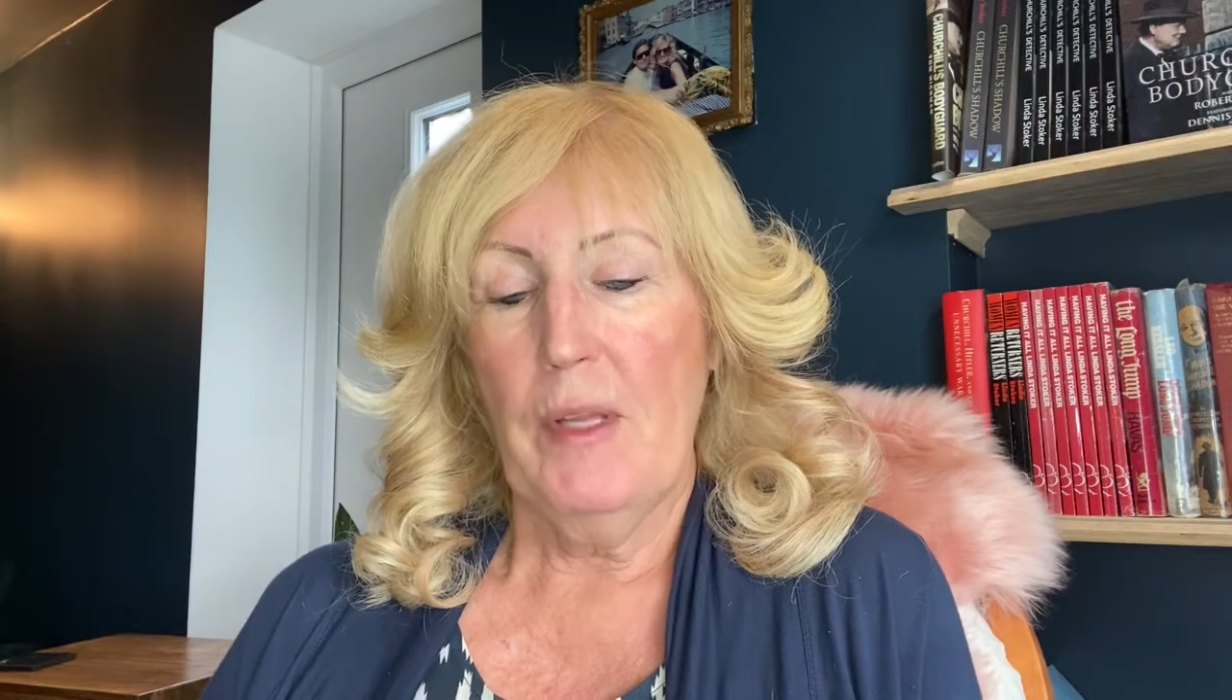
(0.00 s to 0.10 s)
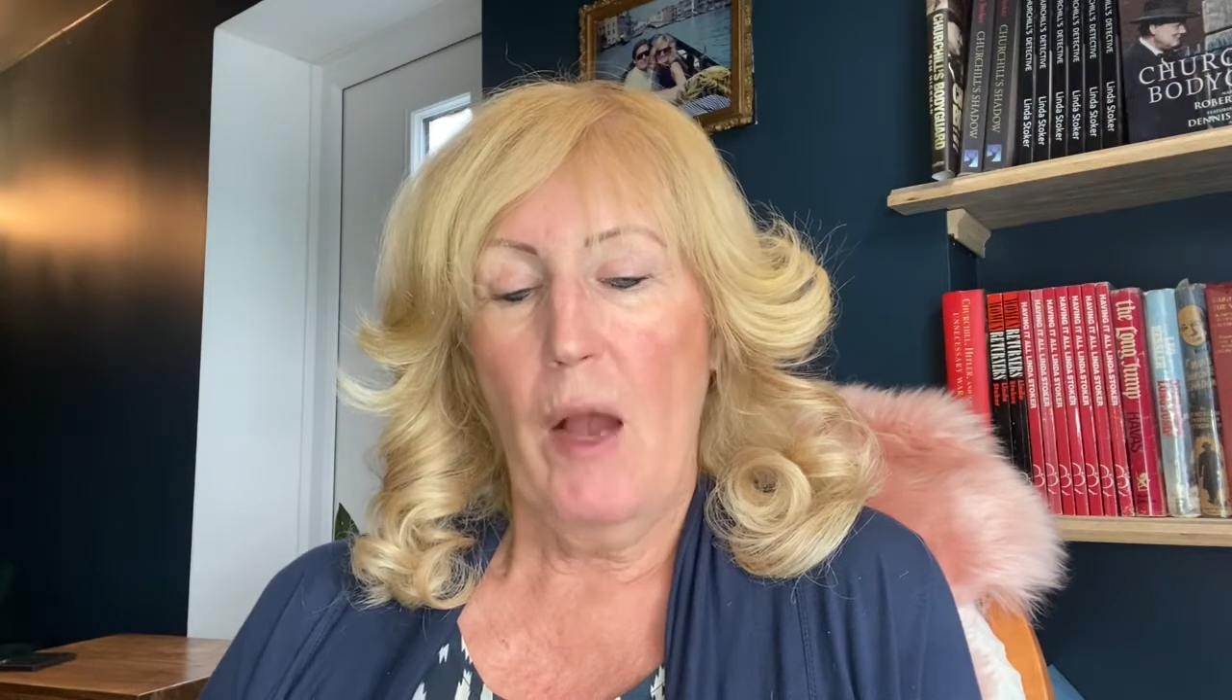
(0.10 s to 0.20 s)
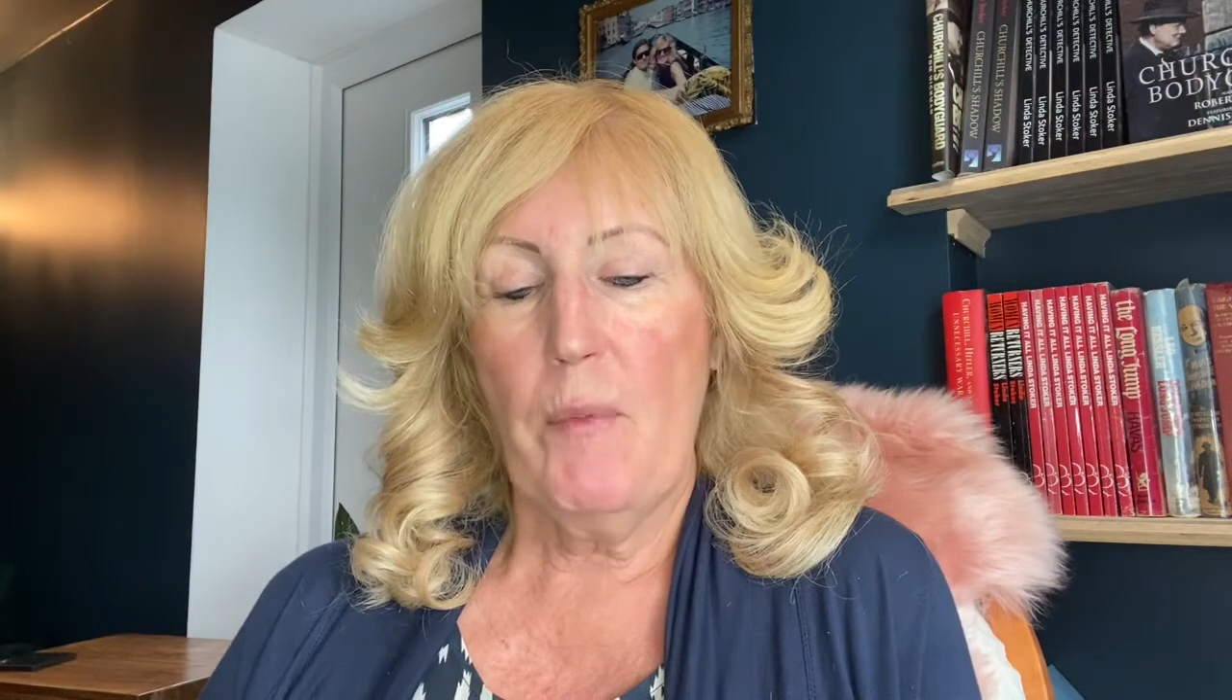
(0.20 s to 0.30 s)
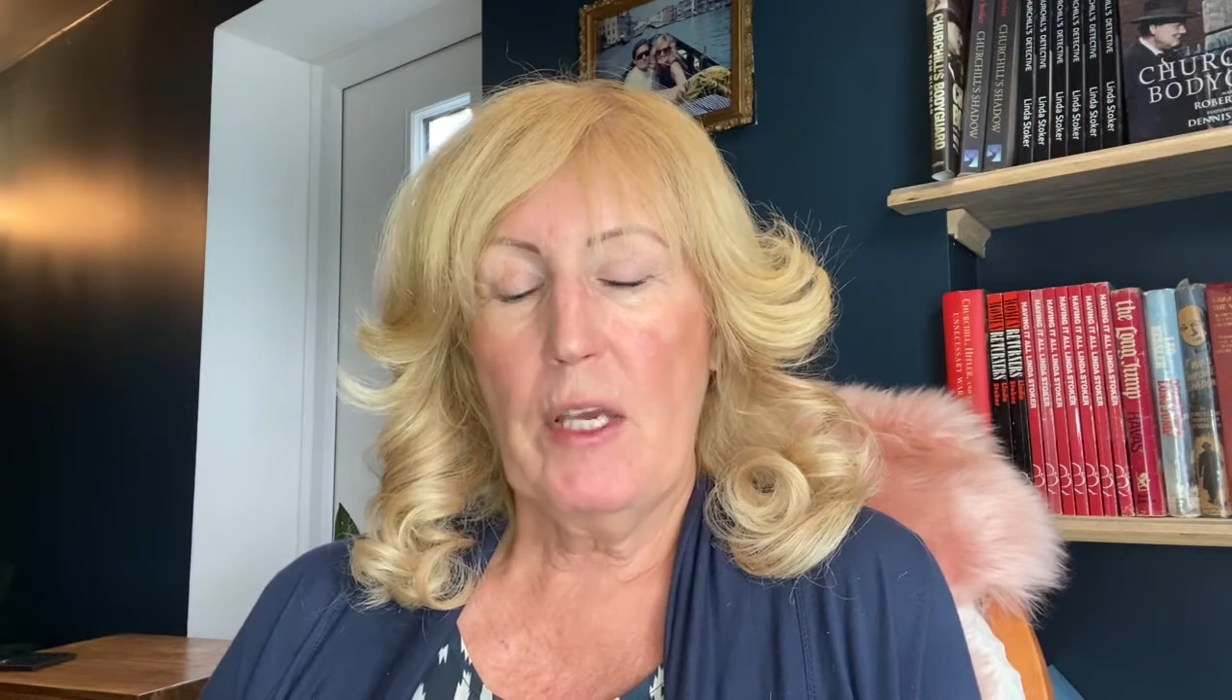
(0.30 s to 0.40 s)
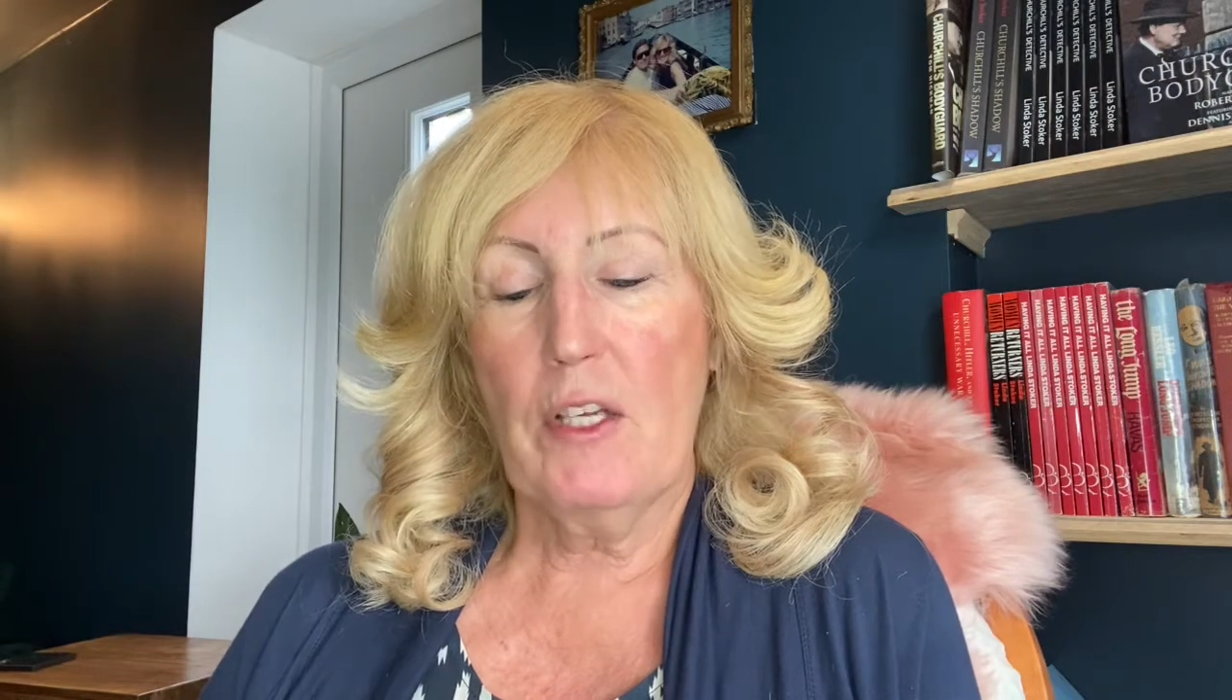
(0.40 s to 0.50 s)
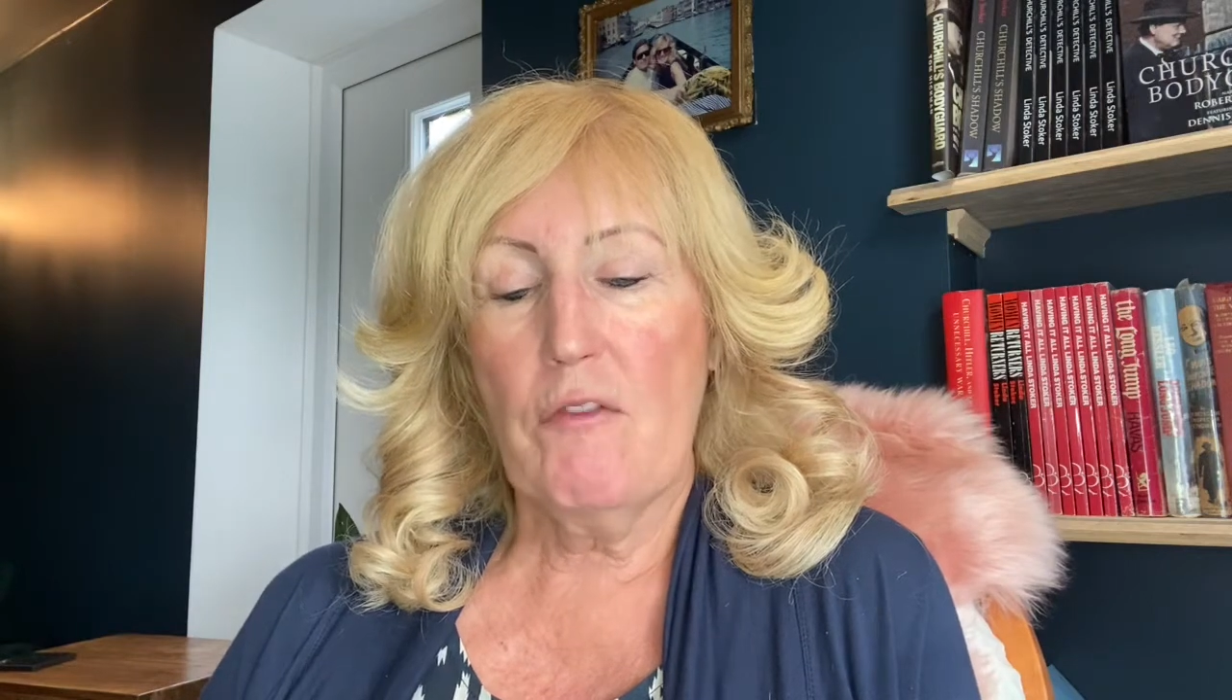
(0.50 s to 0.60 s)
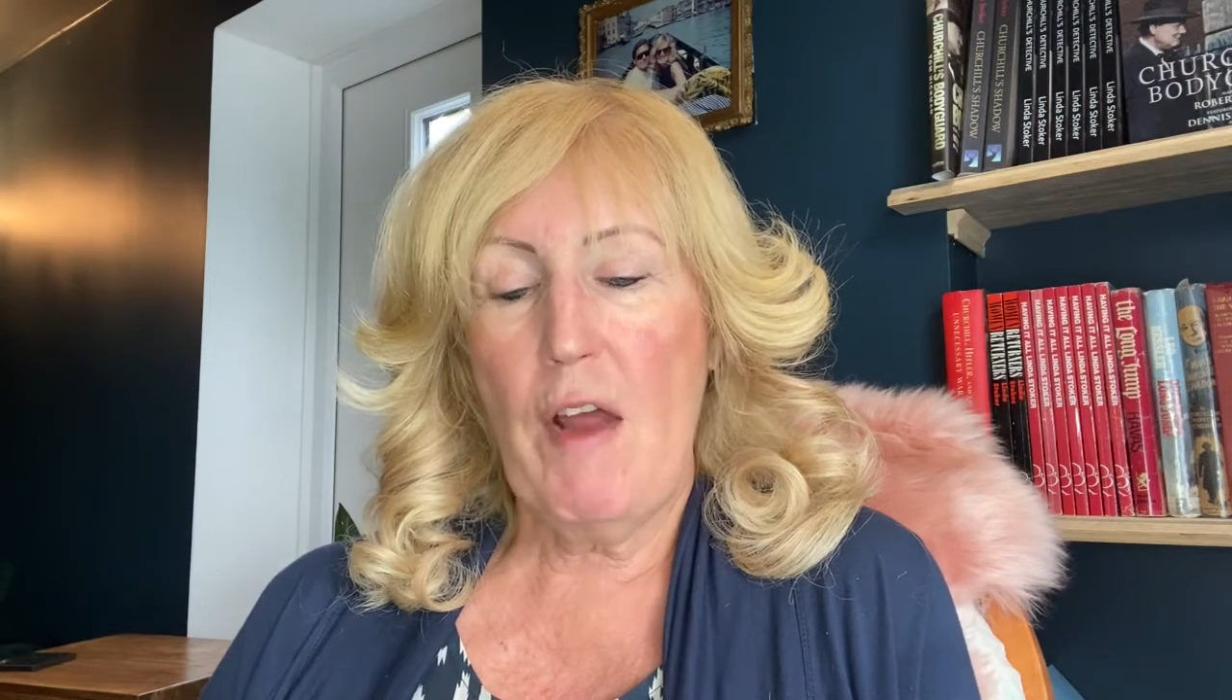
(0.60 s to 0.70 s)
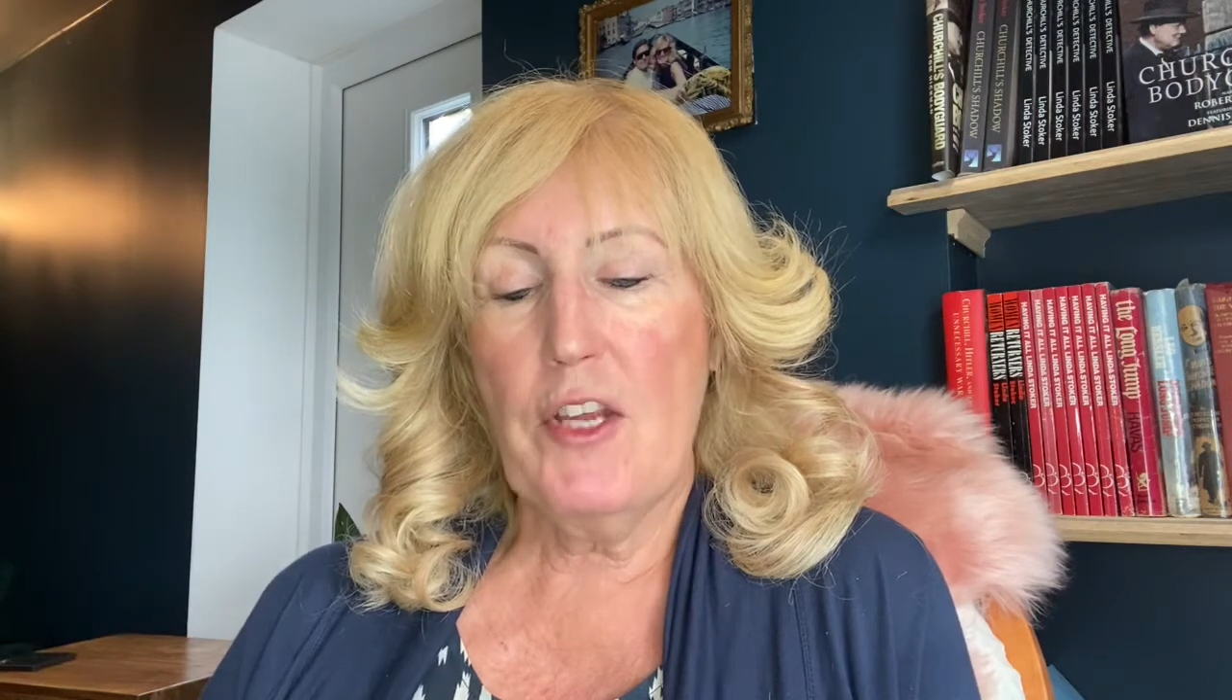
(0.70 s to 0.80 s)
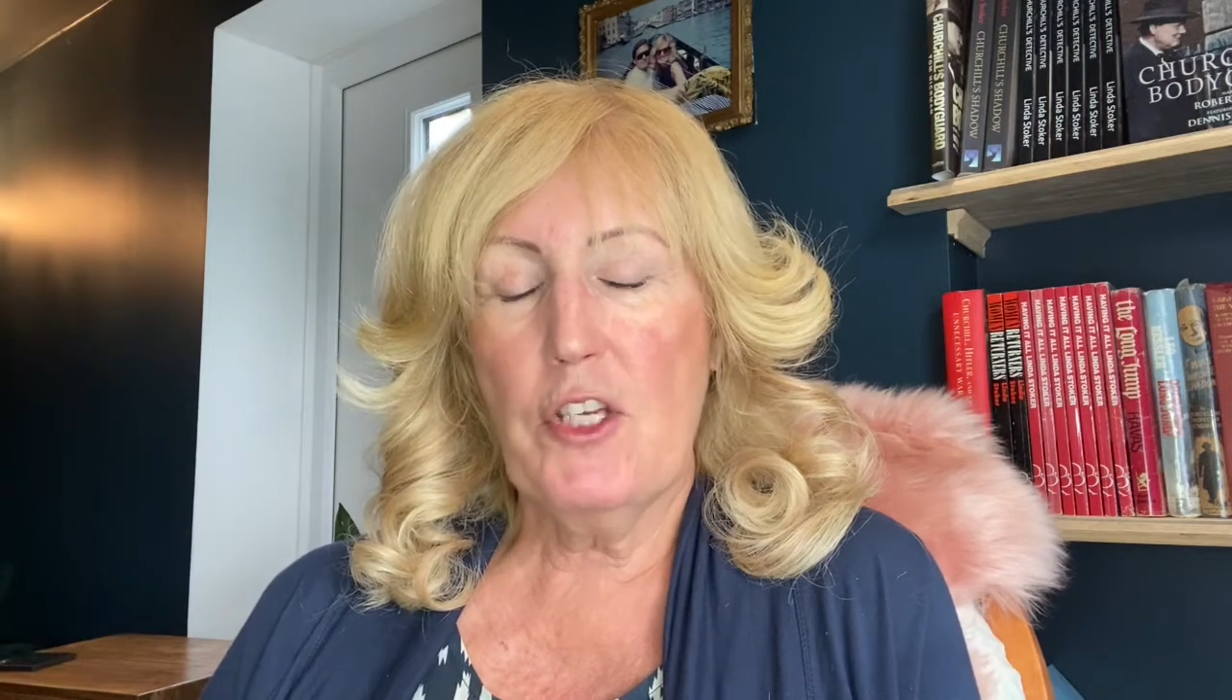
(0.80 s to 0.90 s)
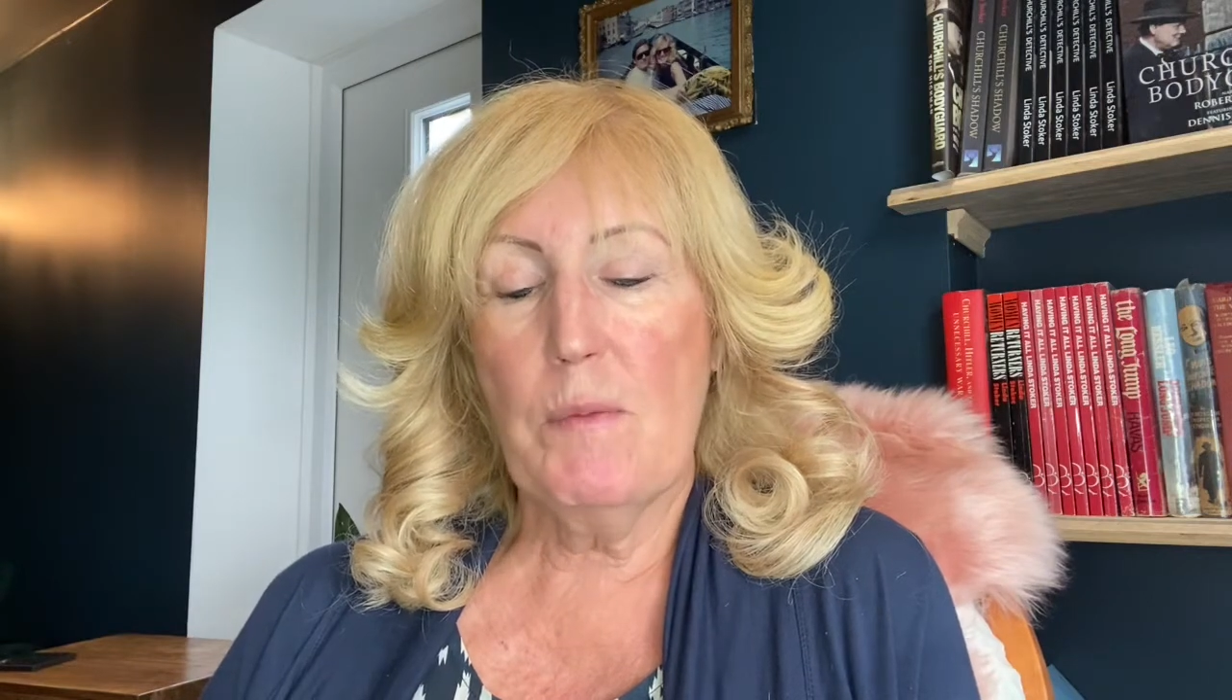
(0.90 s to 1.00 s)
and we can arrange